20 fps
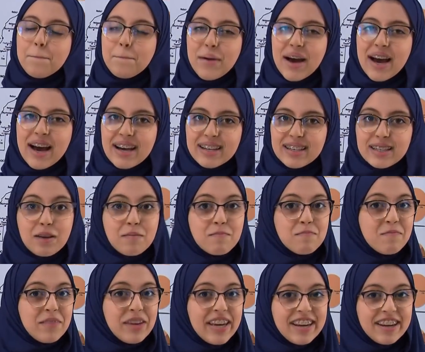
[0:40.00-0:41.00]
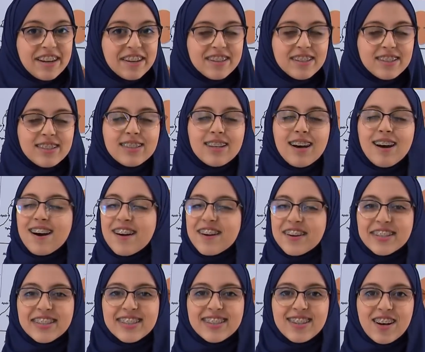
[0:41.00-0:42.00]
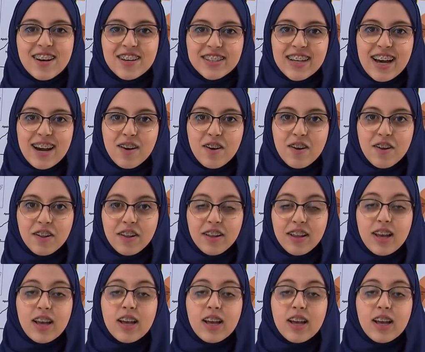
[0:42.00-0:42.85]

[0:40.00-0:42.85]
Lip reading: But meteors aren't stars at all.